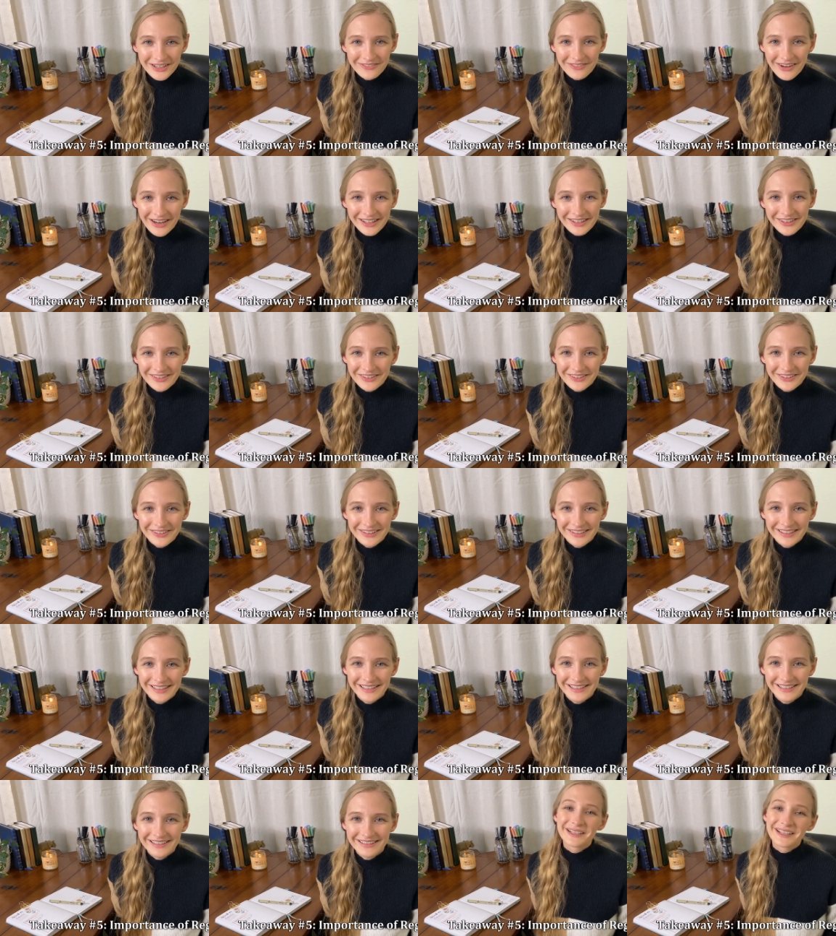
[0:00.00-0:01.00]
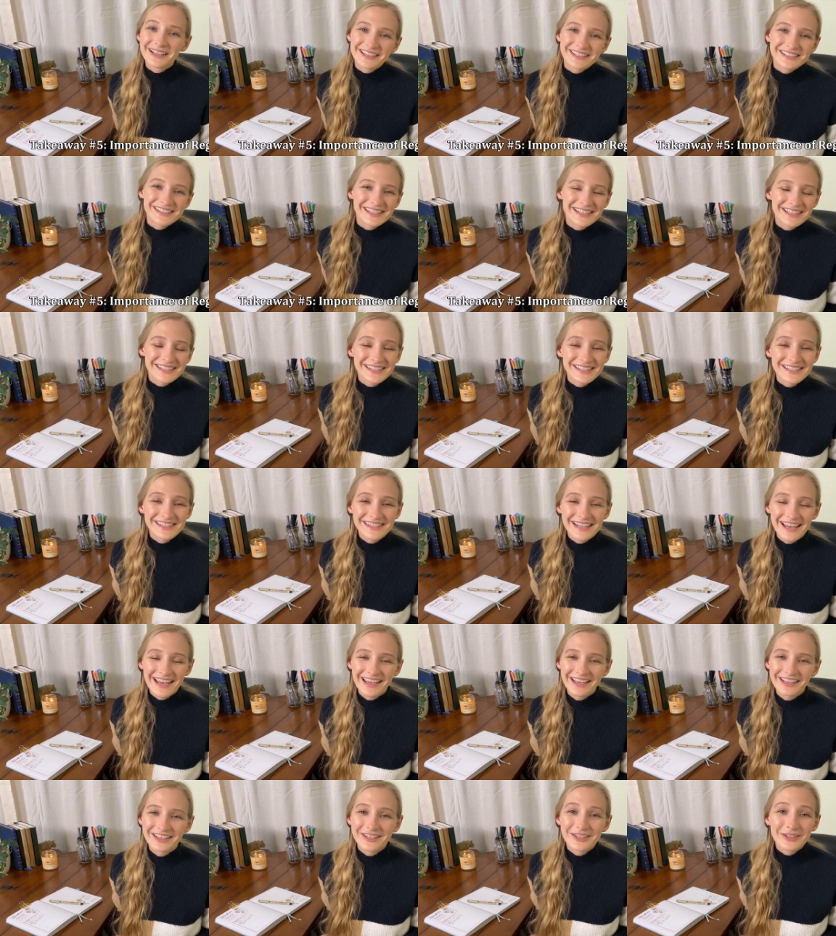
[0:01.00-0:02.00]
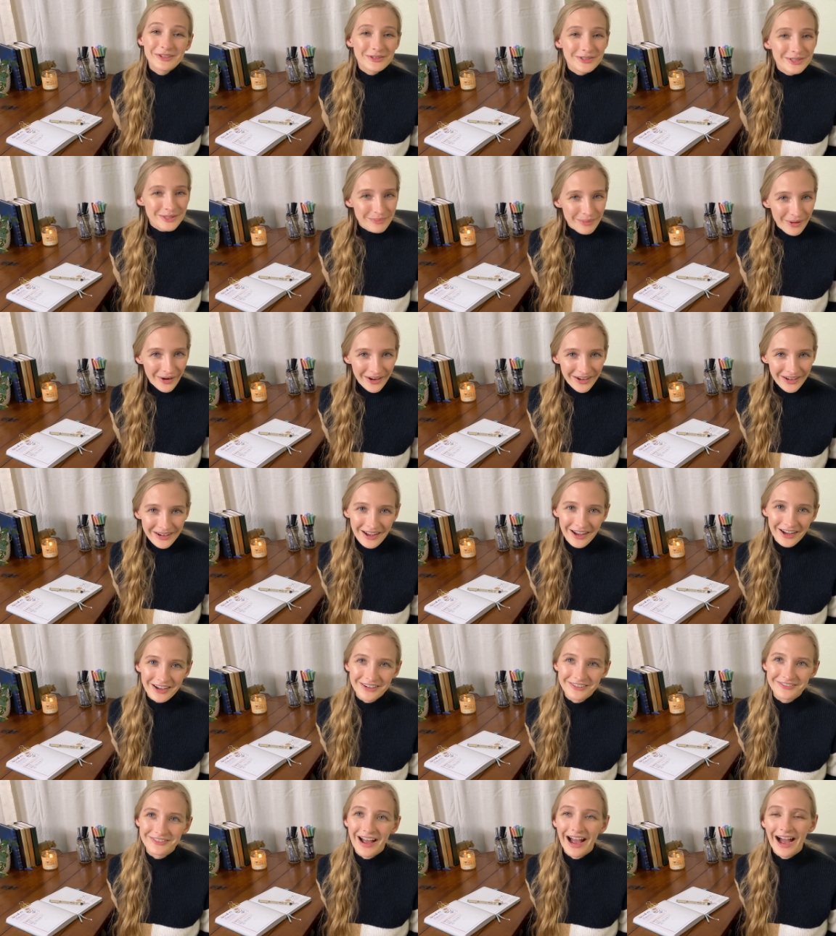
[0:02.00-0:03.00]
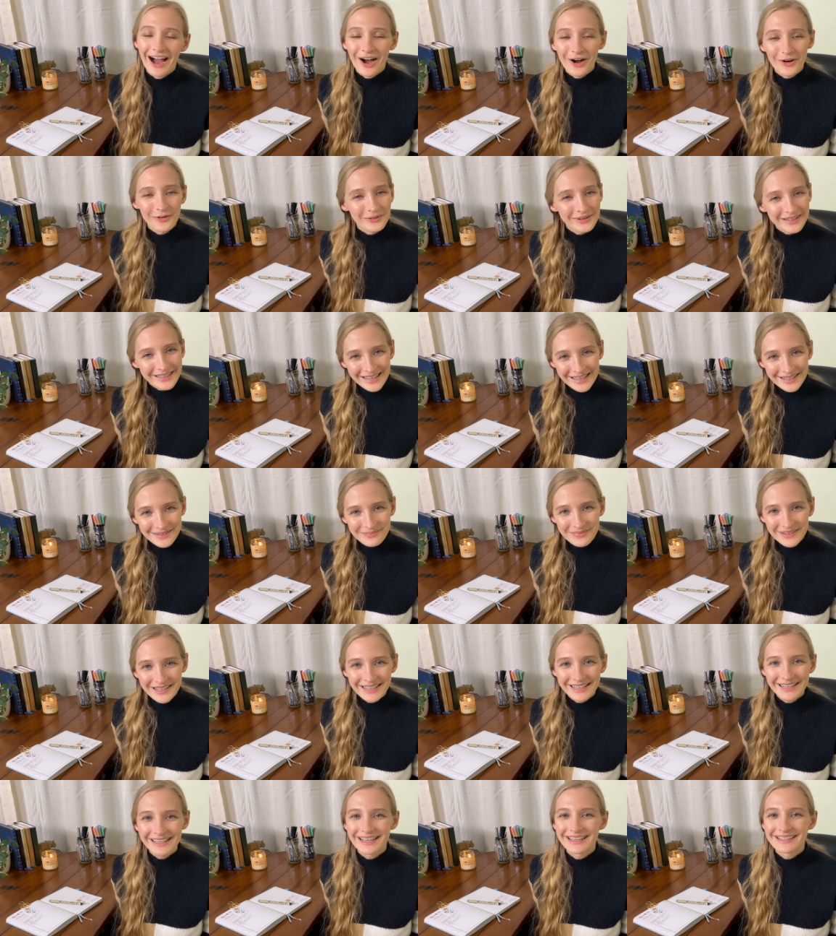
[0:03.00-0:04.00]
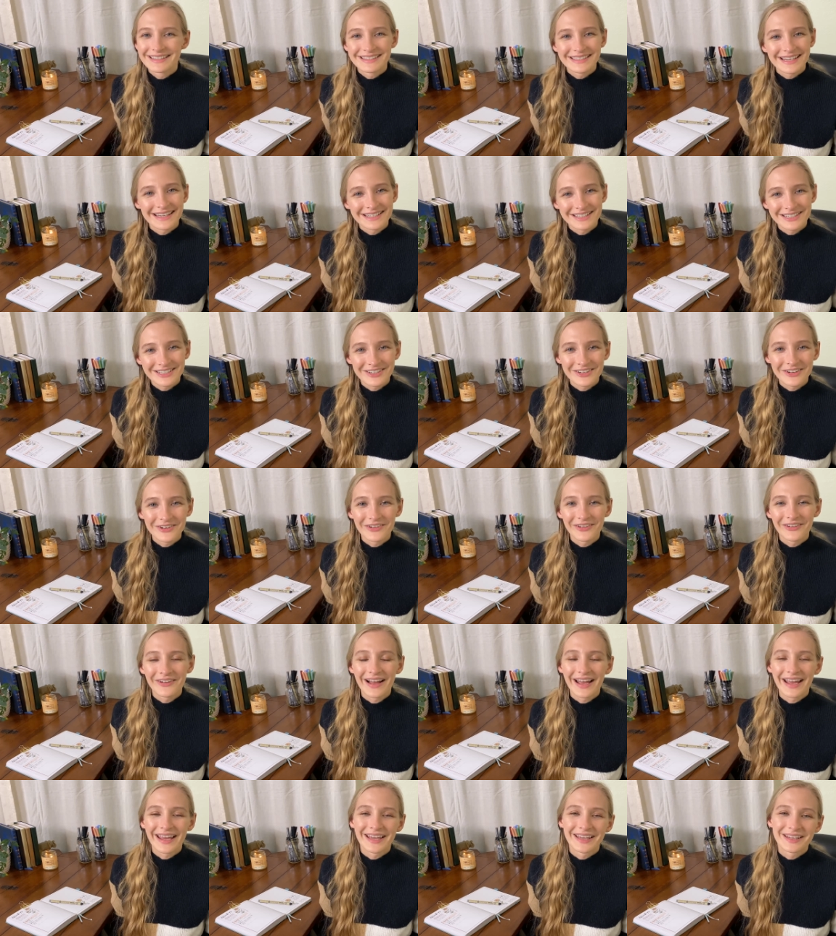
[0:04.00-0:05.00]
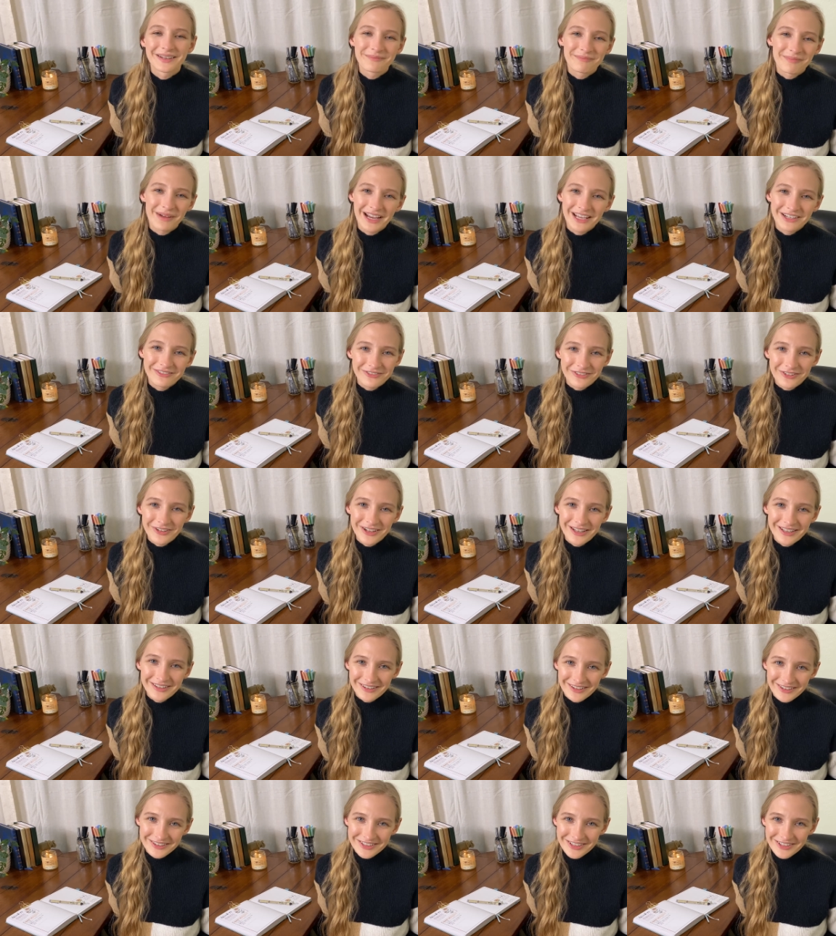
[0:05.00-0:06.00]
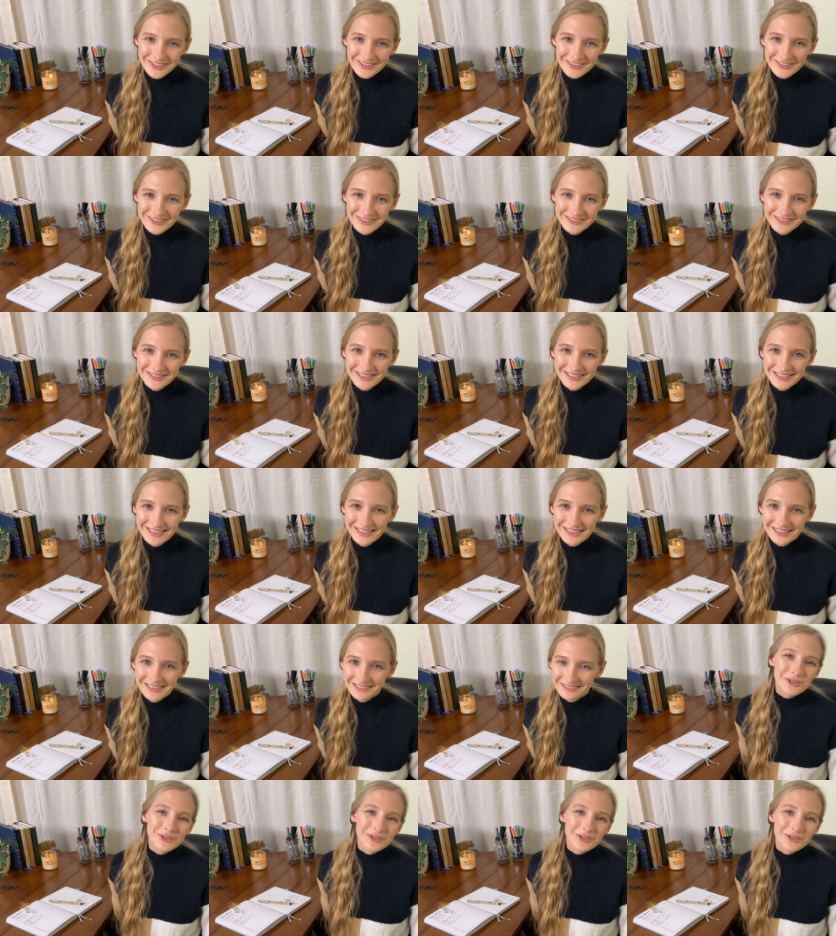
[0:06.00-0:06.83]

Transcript: it regularly, because this is a huge part of how we can be intentional and mindful in our journals.